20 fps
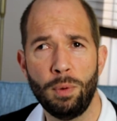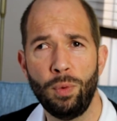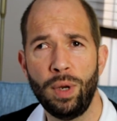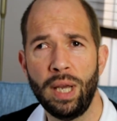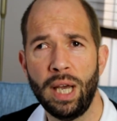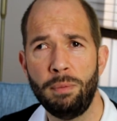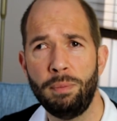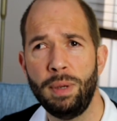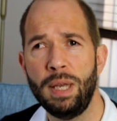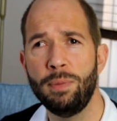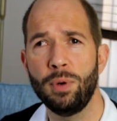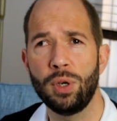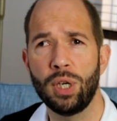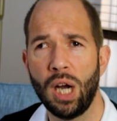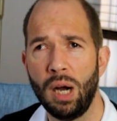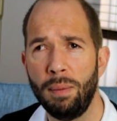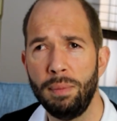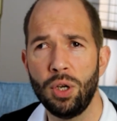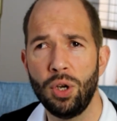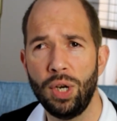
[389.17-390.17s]
We had people
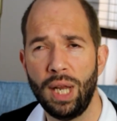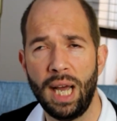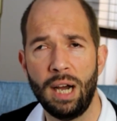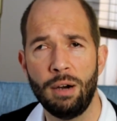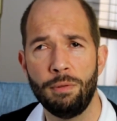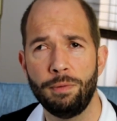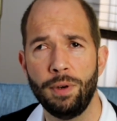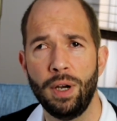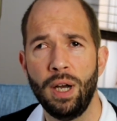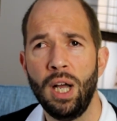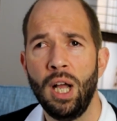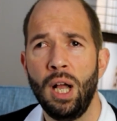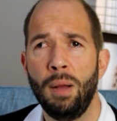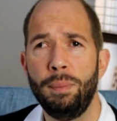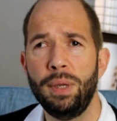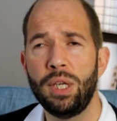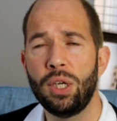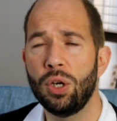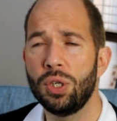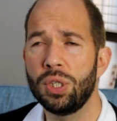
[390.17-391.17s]
coming on Alpha
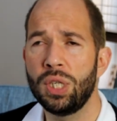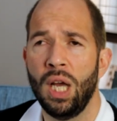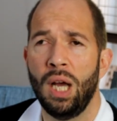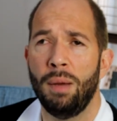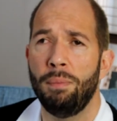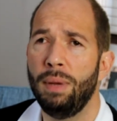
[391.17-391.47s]
because